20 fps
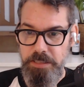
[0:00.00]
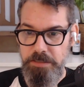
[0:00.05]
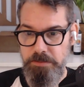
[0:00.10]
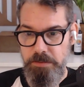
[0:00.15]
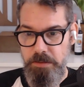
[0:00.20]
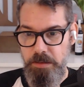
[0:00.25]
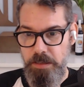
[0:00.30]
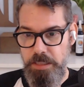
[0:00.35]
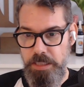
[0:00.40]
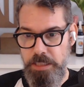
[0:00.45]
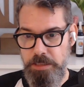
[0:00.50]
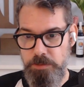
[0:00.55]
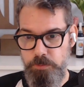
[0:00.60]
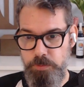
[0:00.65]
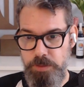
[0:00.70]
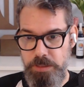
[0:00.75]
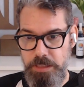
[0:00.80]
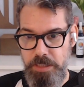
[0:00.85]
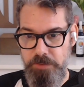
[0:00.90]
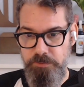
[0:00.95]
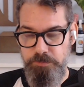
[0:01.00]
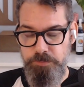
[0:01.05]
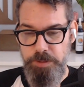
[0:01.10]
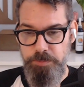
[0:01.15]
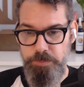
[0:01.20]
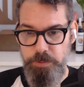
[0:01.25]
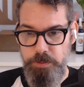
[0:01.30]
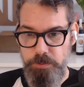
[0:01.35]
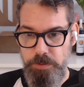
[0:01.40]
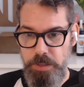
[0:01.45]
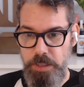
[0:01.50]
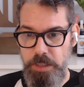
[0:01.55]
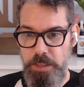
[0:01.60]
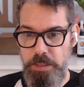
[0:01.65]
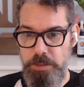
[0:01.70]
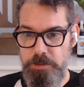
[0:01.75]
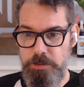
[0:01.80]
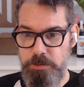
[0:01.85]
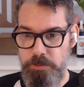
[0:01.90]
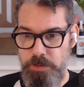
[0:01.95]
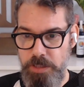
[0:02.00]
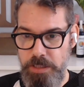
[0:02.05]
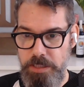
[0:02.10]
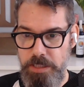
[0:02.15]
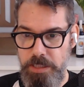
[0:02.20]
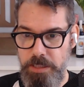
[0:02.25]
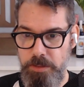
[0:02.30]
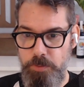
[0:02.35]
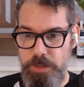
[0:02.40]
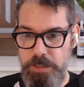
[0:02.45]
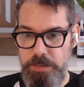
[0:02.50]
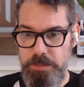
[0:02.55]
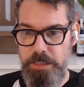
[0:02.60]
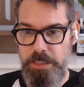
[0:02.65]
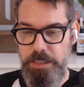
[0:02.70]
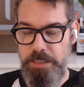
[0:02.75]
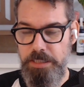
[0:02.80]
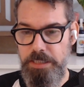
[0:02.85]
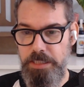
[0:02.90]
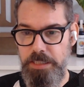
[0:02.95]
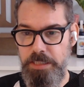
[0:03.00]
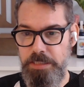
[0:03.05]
as long as we have people struggling with their